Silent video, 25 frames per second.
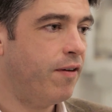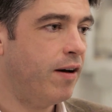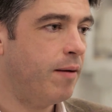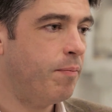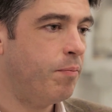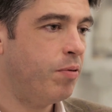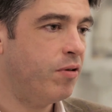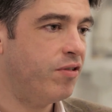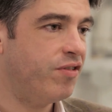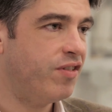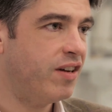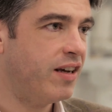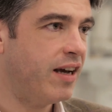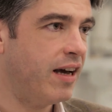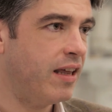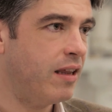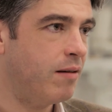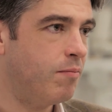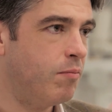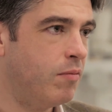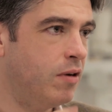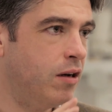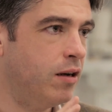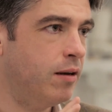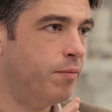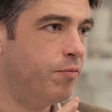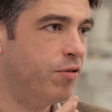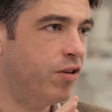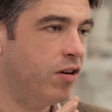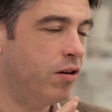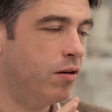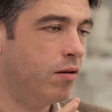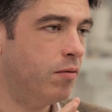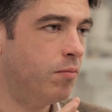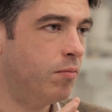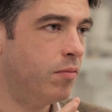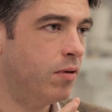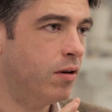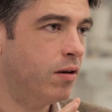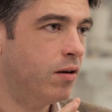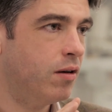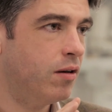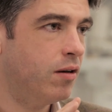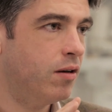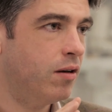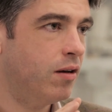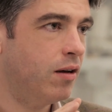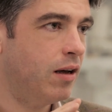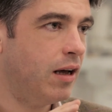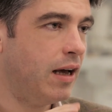I put together molybdenum
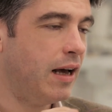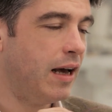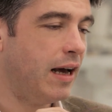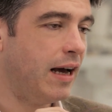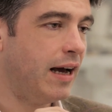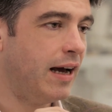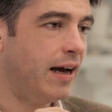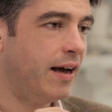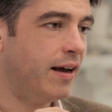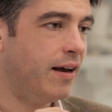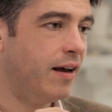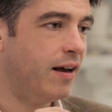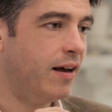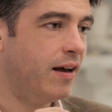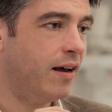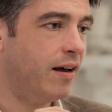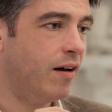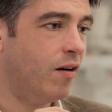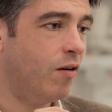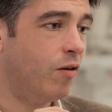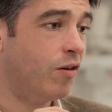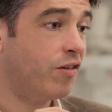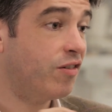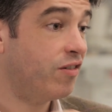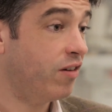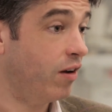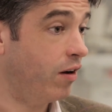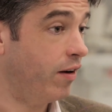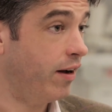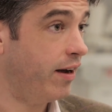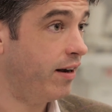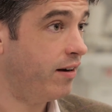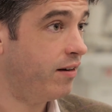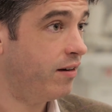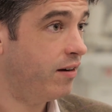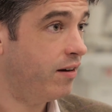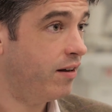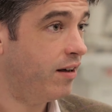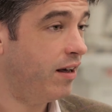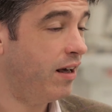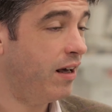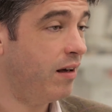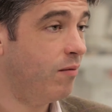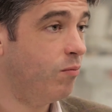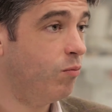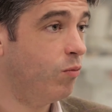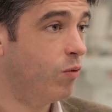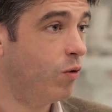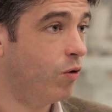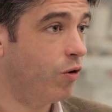uh, oxide
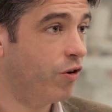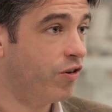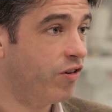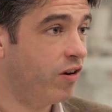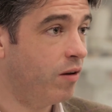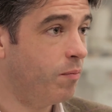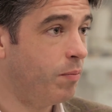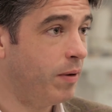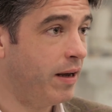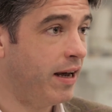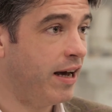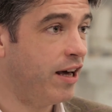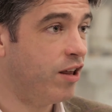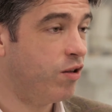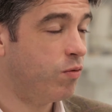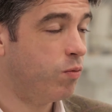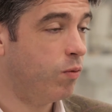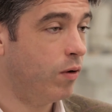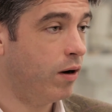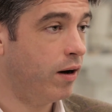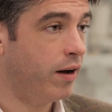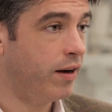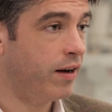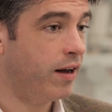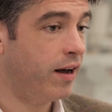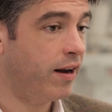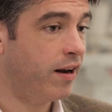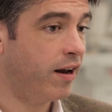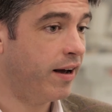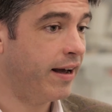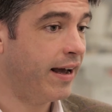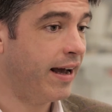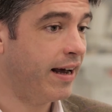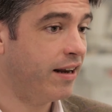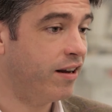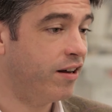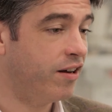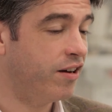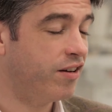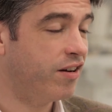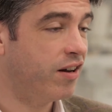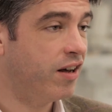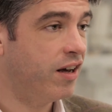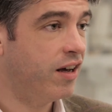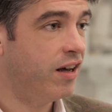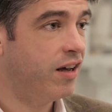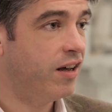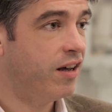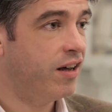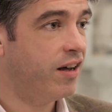in water, pH 1, and I added
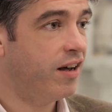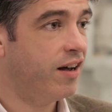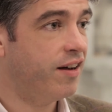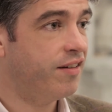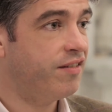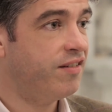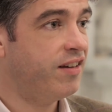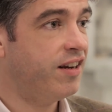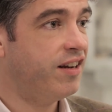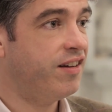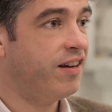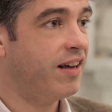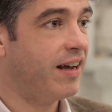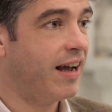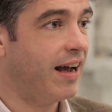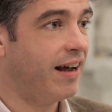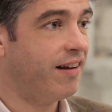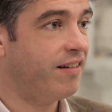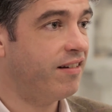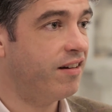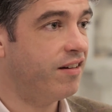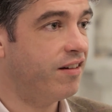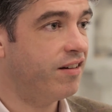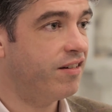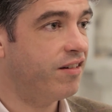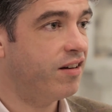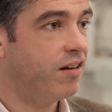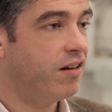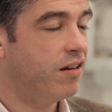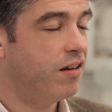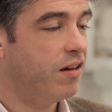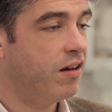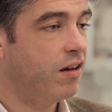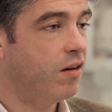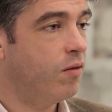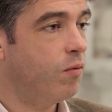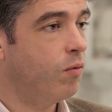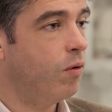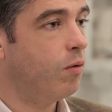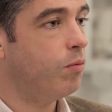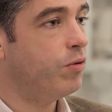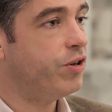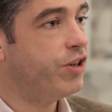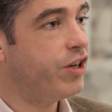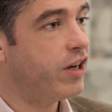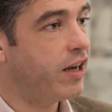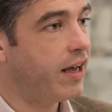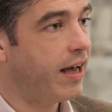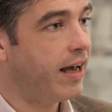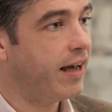acetic acid, what
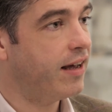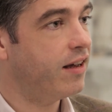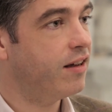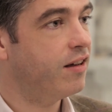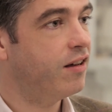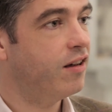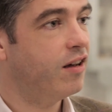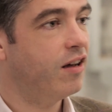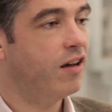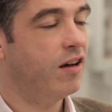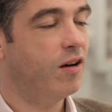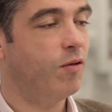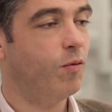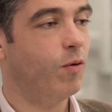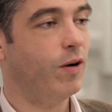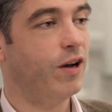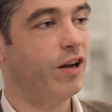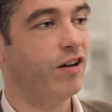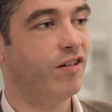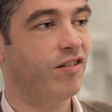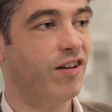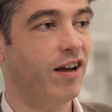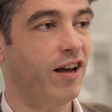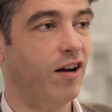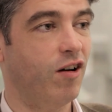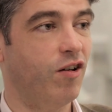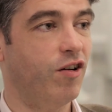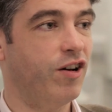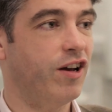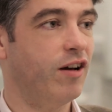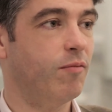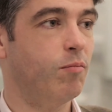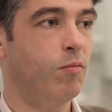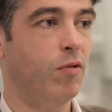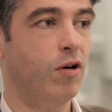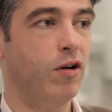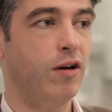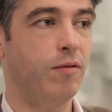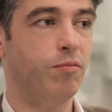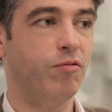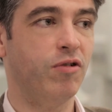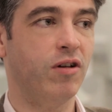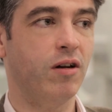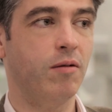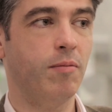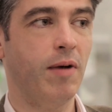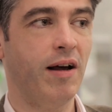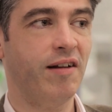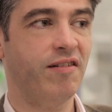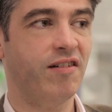would you get? Well, you'd say, oh, you
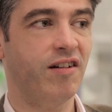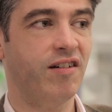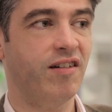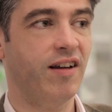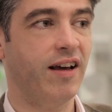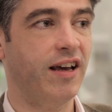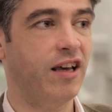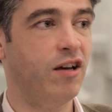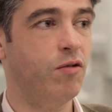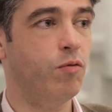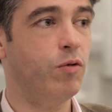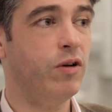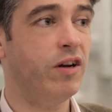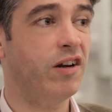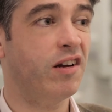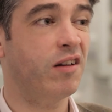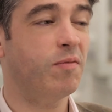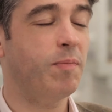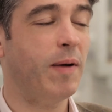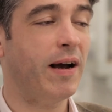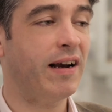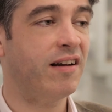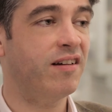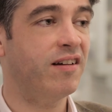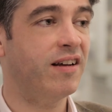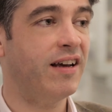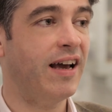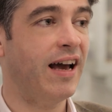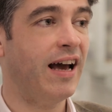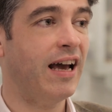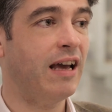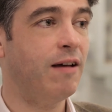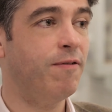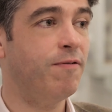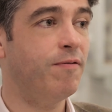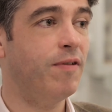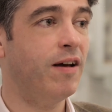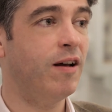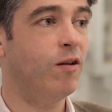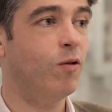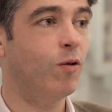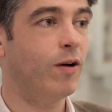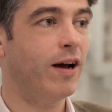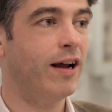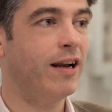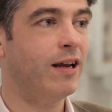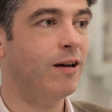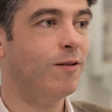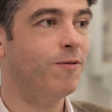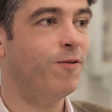molybdenum acetate. You wouldn't expect to get an
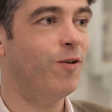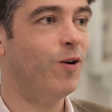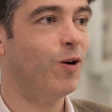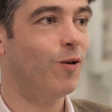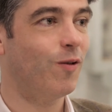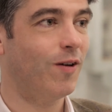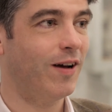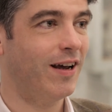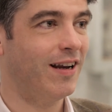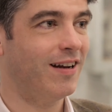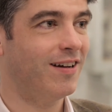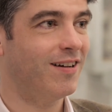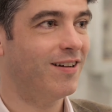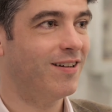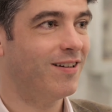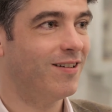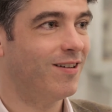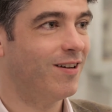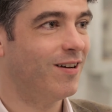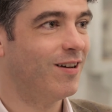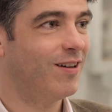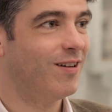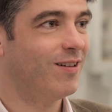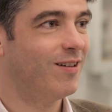inorganic fullerene, right.